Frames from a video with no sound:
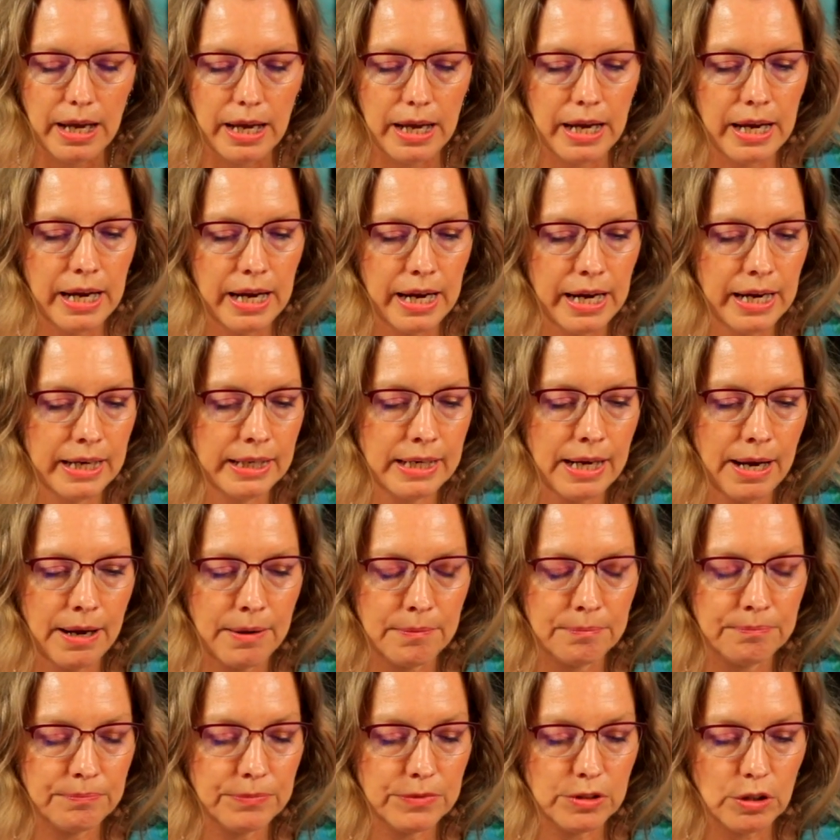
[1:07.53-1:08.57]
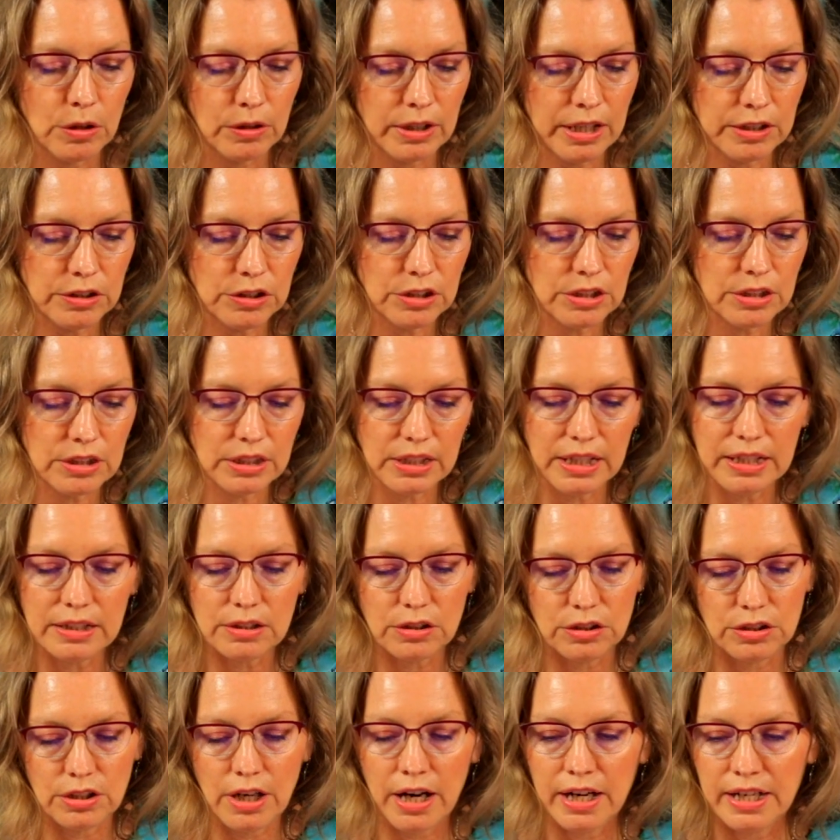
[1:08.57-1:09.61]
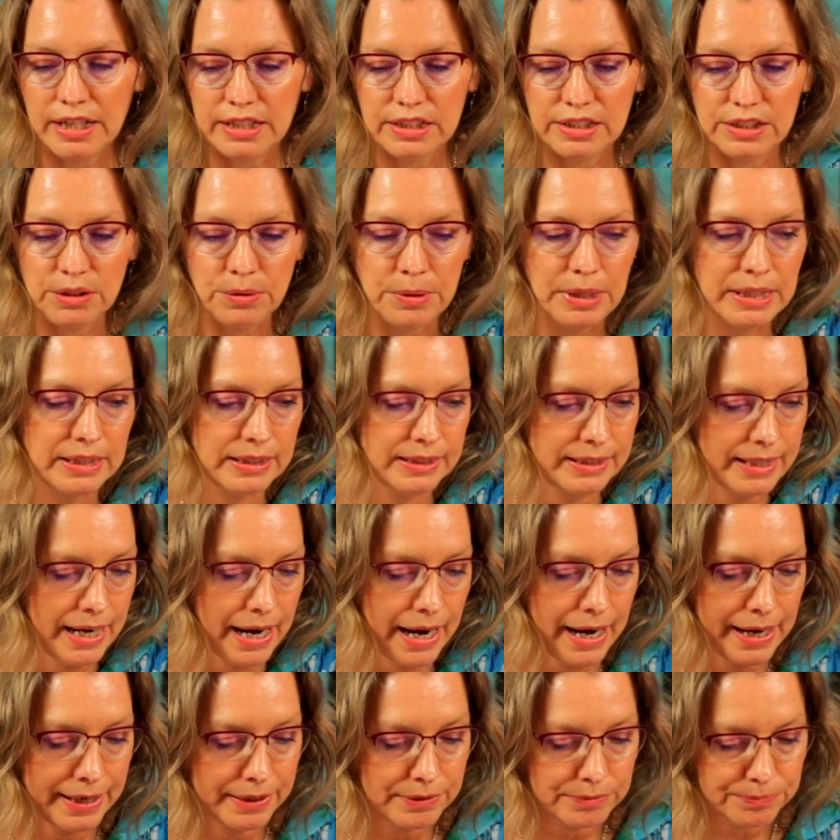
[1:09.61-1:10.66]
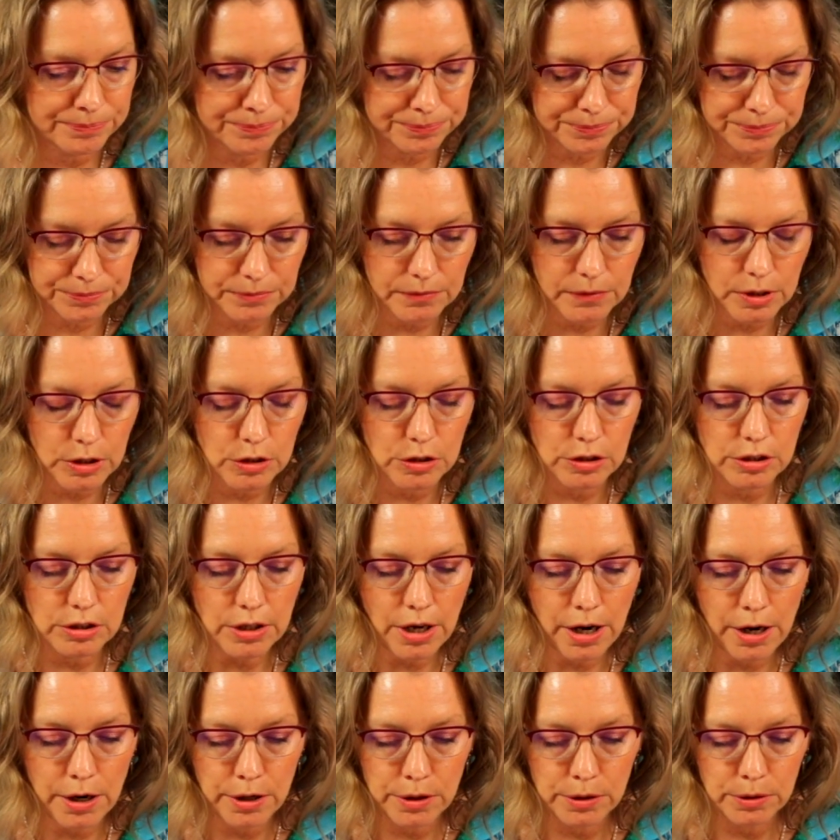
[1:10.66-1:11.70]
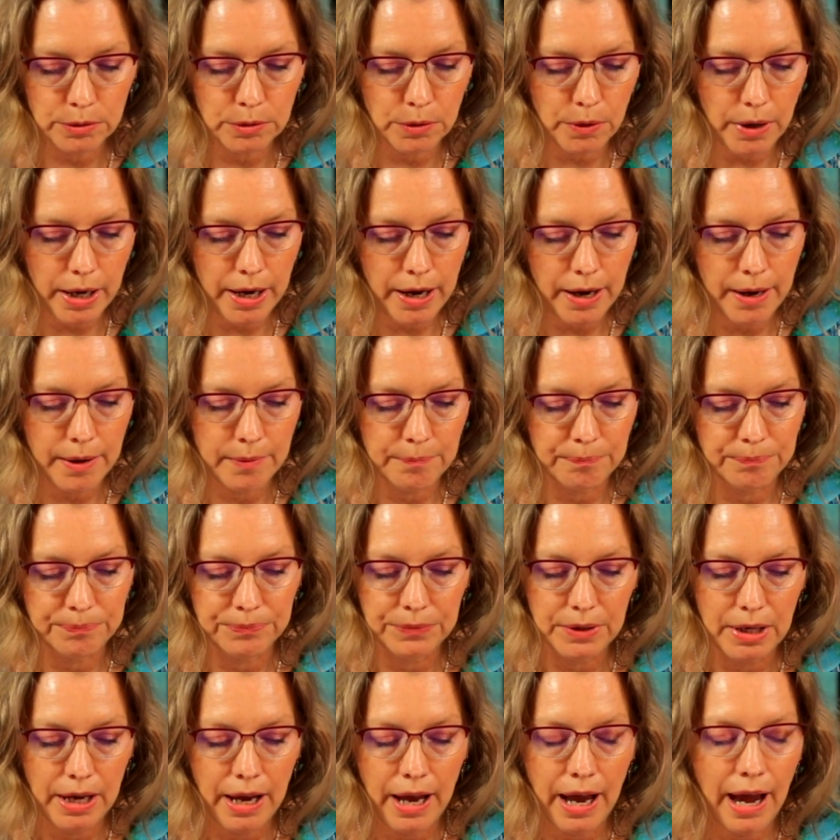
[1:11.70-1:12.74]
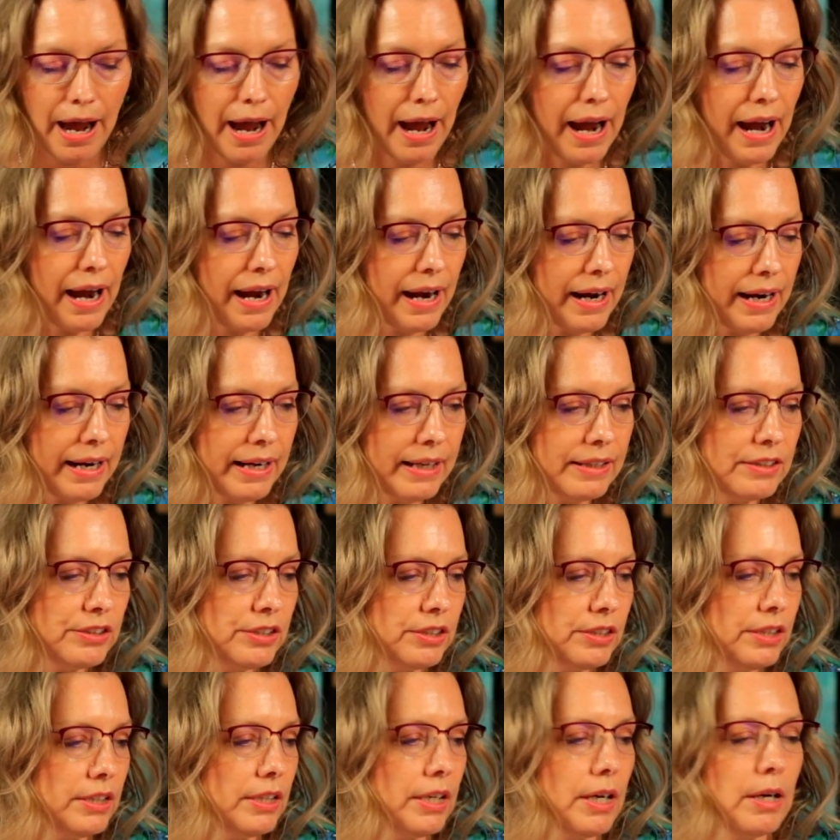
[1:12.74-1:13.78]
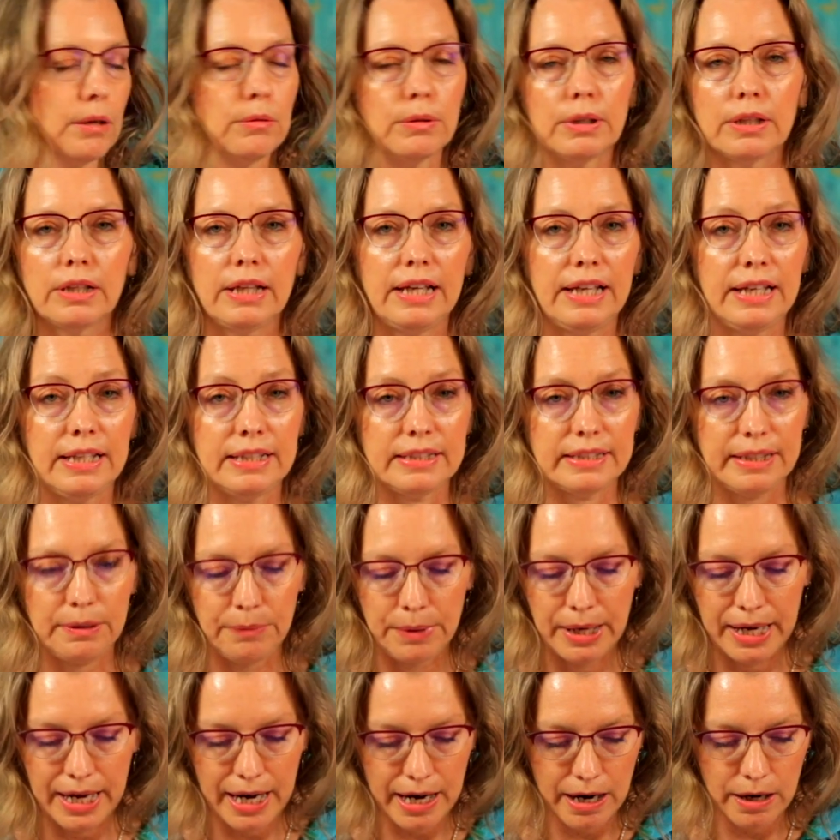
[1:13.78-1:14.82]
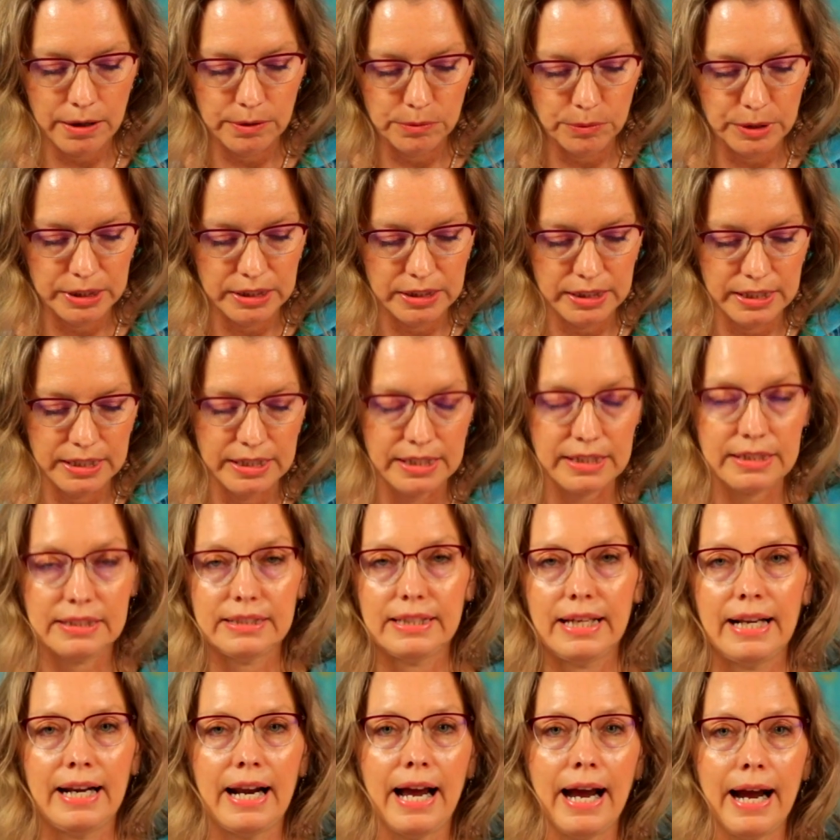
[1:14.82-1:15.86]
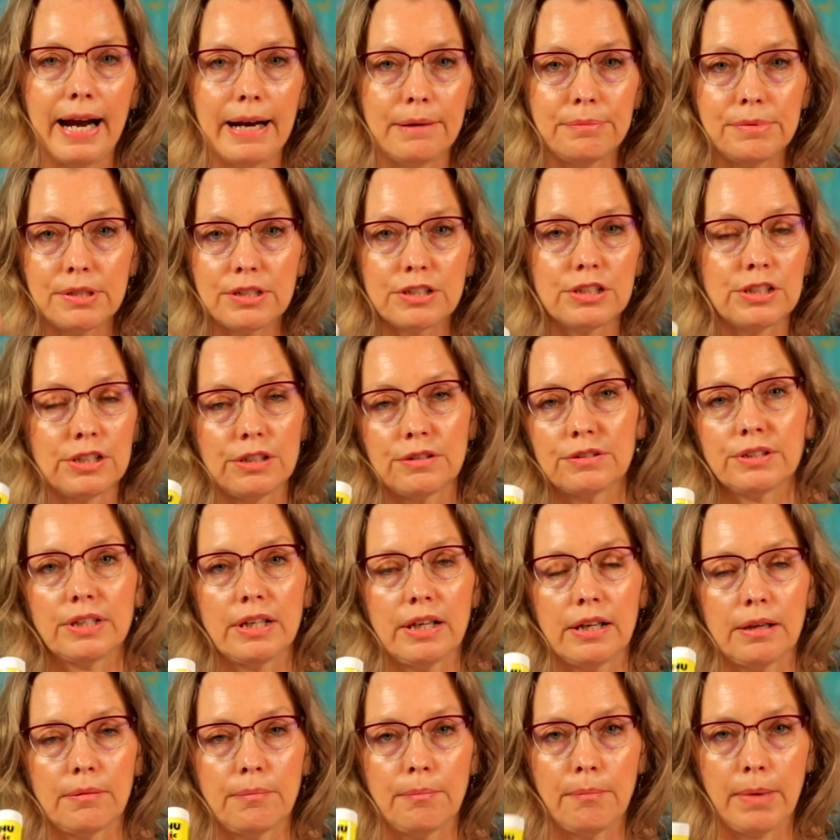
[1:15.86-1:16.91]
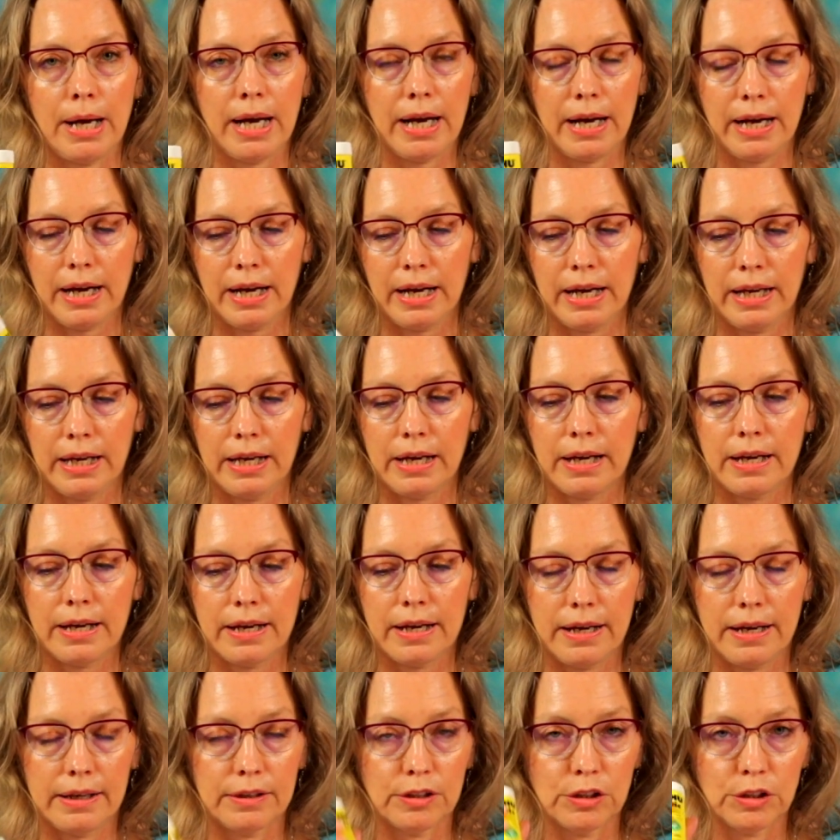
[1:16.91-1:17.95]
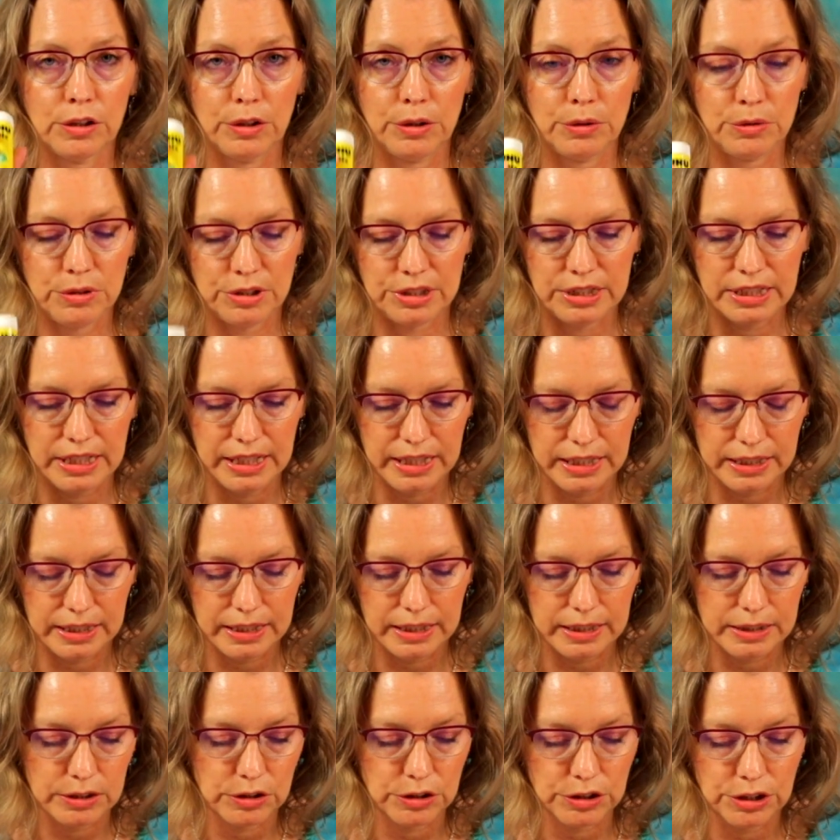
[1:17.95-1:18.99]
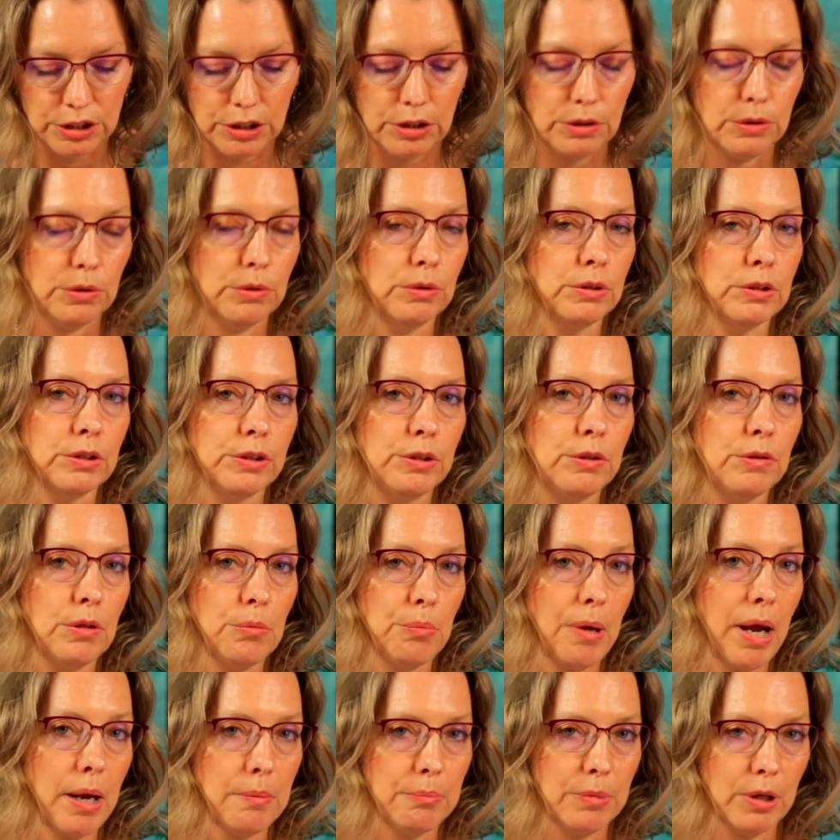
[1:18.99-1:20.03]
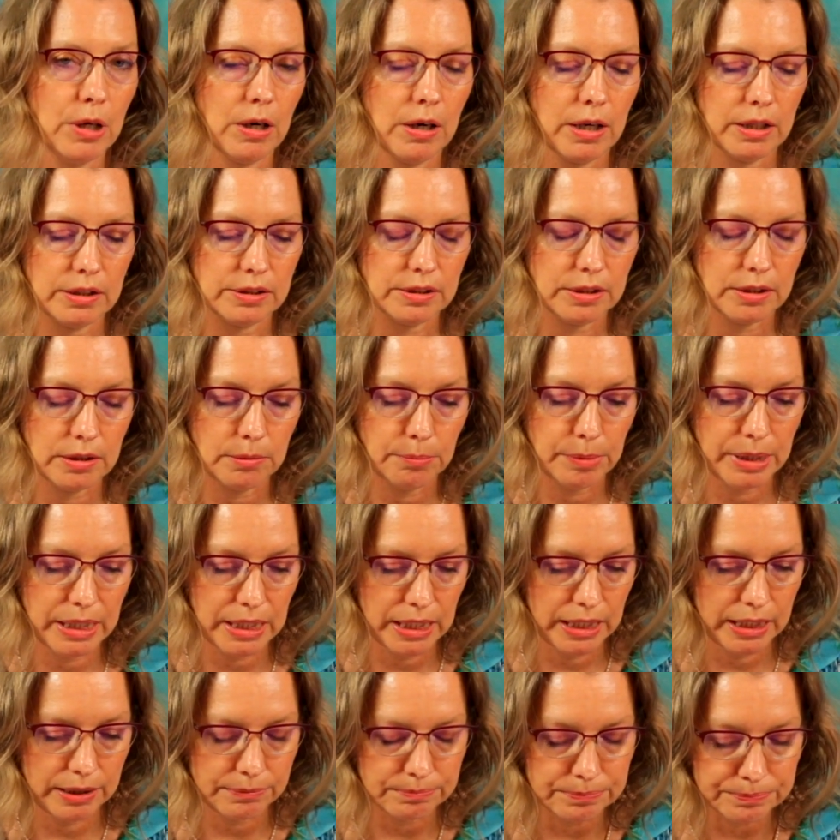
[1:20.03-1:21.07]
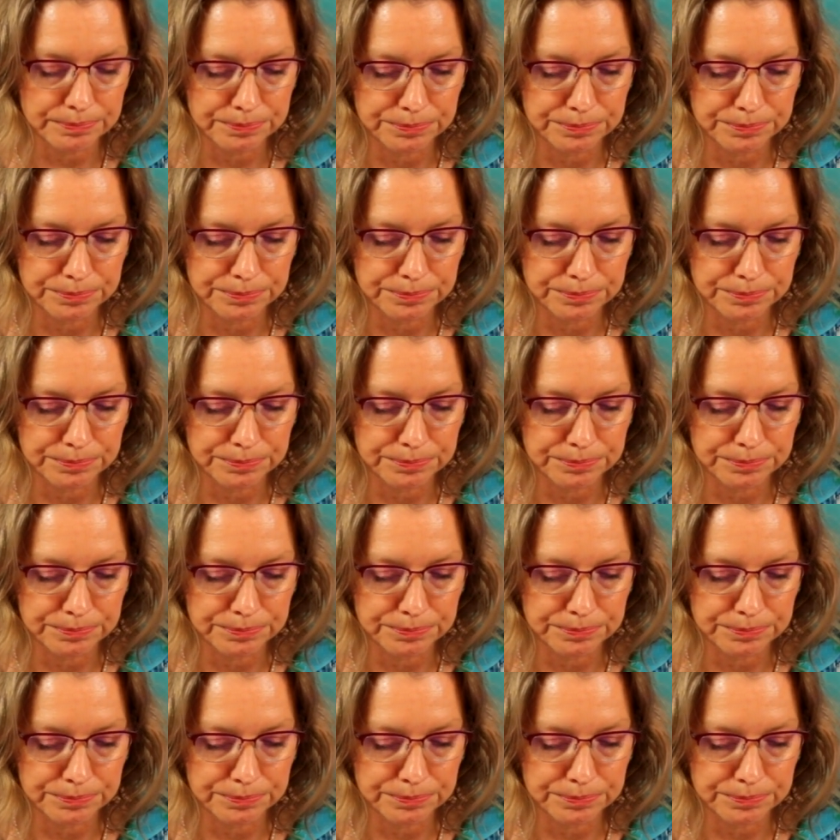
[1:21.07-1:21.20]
And so let's just get started doing that. So I took a really easy way out with this, and I'm just using my glue stick to glue the paper onto the bunny.